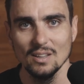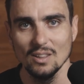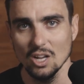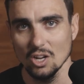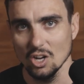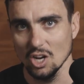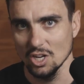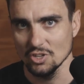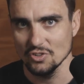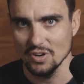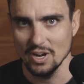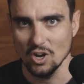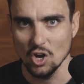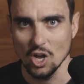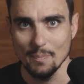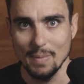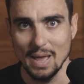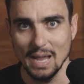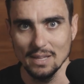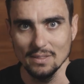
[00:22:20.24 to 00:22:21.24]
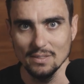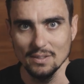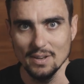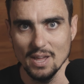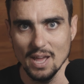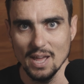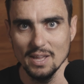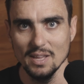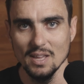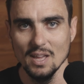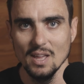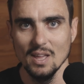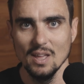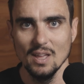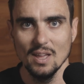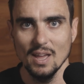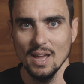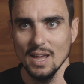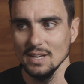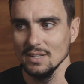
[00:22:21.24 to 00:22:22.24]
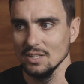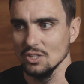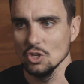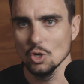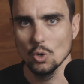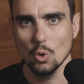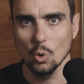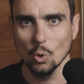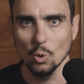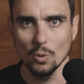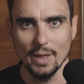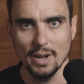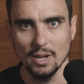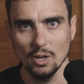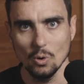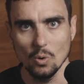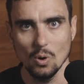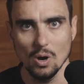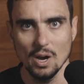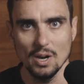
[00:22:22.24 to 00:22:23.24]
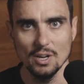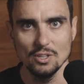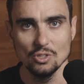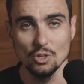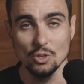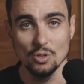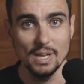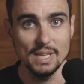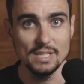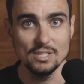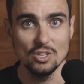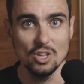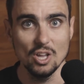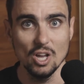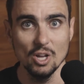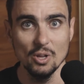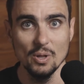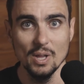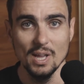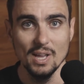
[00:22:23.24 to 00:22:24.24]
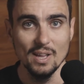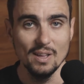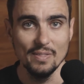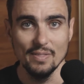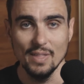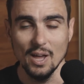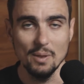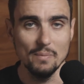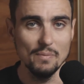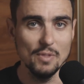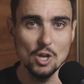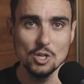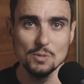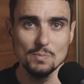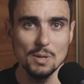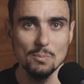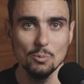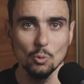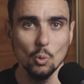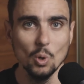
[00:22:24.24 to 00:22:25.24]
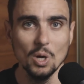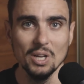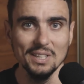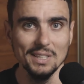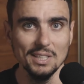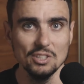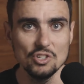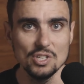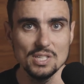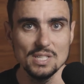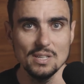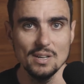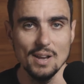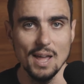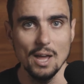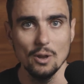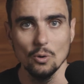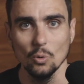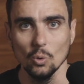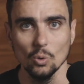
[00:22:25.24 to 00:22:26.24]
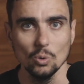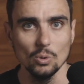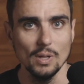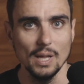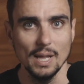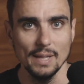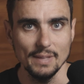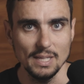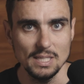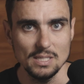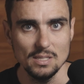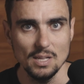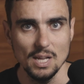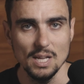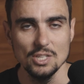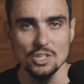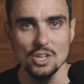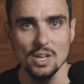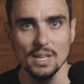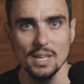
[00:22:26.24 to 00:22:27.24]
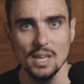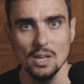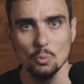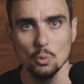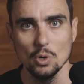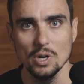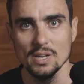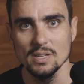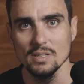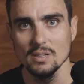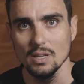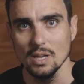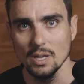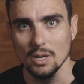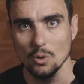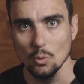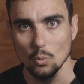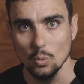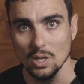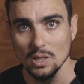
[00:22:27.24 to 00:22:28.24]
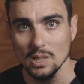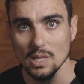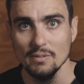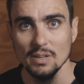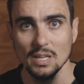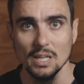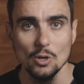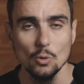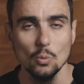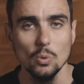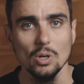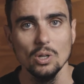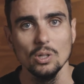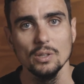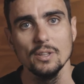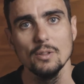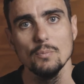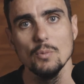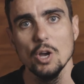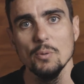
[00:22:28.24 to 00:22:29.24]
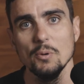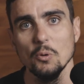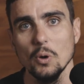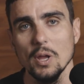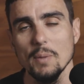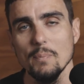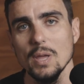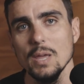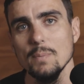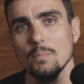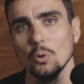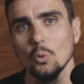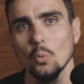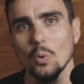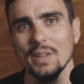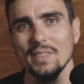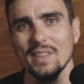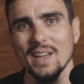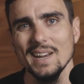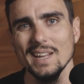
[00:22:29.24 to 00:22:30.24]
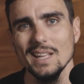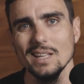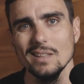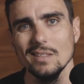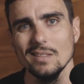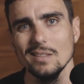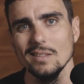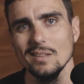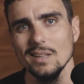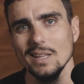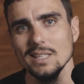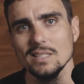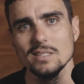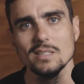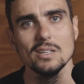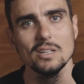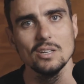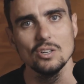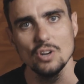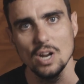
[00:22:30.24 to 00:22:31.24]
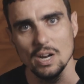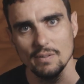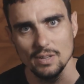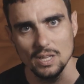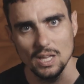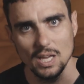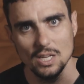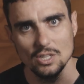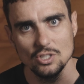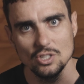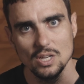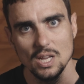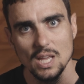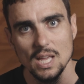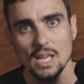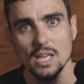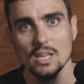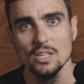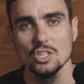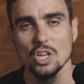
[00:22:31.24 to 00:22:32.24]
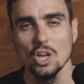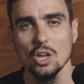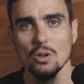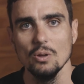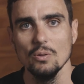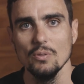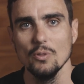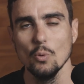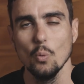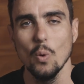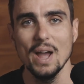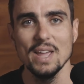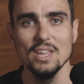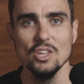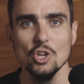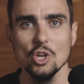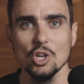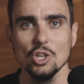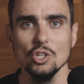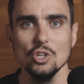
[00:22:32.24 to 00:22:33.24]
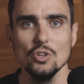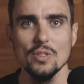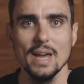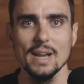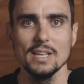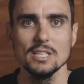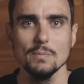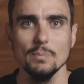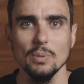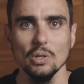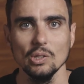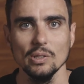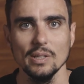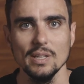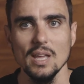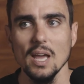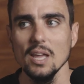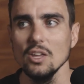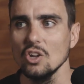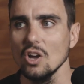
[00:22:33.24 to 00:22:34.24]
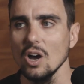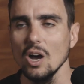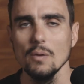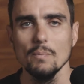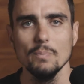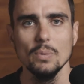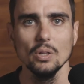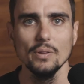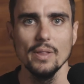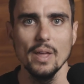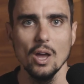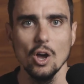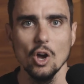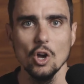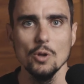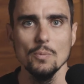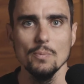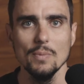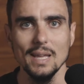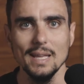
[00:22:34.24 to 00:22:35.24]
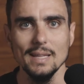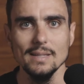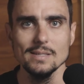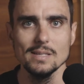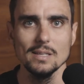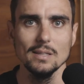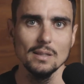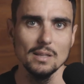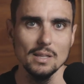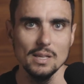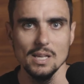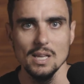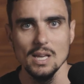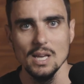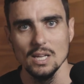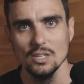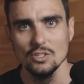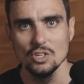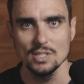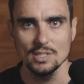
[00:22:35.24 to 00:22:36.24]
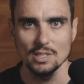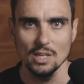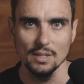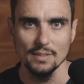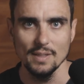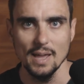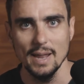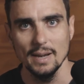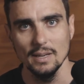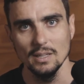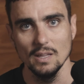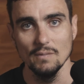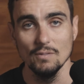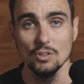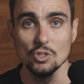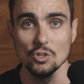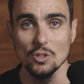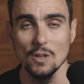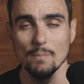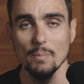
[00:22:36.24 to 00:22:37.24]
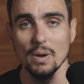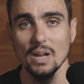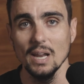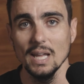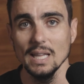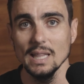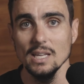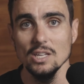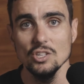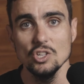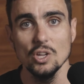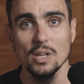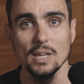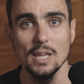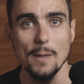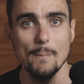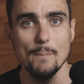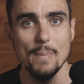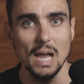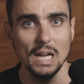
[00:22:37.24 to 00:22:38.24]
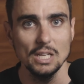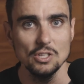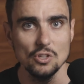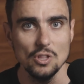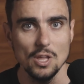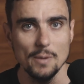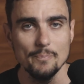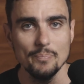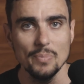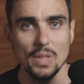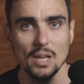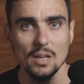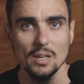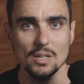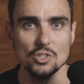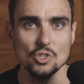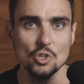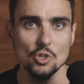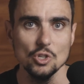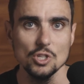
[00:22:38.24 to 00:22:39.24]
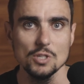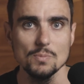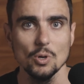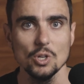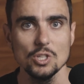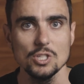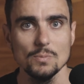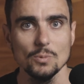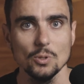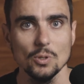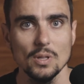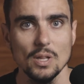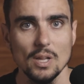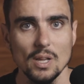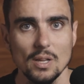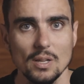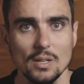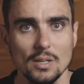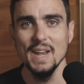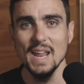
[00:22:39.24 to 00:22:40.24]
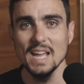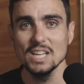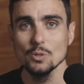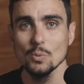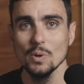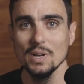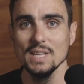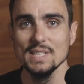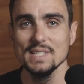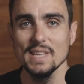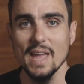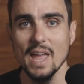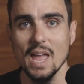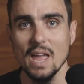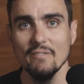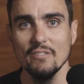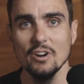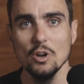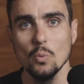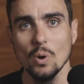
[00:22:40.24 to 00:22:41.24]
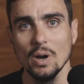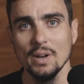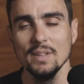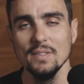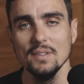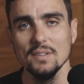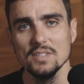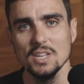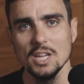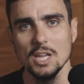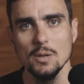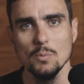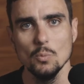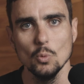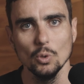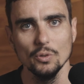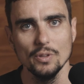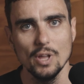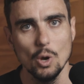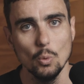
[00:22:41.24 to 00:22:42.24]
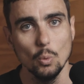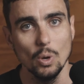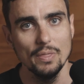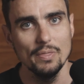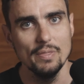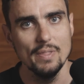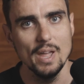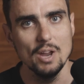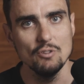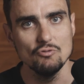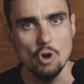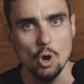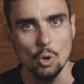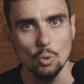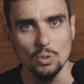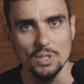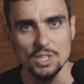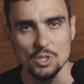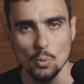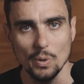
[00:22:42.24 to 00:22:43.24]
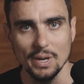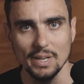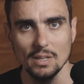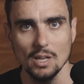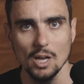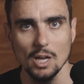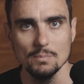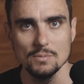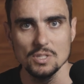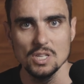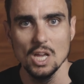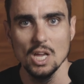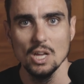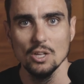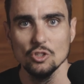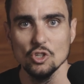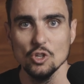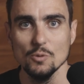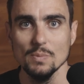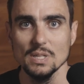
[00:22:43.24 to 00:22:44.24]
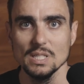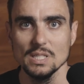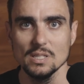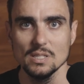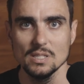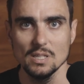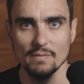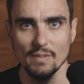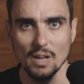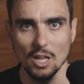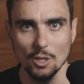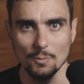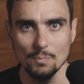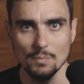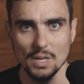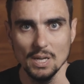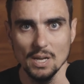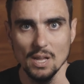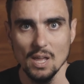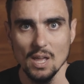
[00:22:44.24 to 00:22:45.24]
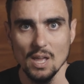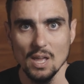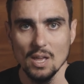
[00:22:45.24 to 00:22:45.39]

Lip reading: Like Andre and I back in the day, hey, did you call that inquiry 2 days ago? Those people weren't interested at all at that stage. Again, we're living in a world at the moment where people want that instant gratification. So the way you can do that as a builder, you can't build their home instantly just like that and give it to them, but at least you can get back to them as soon as possible. The next one is everyone in the team will know what their role is when it comes to business development.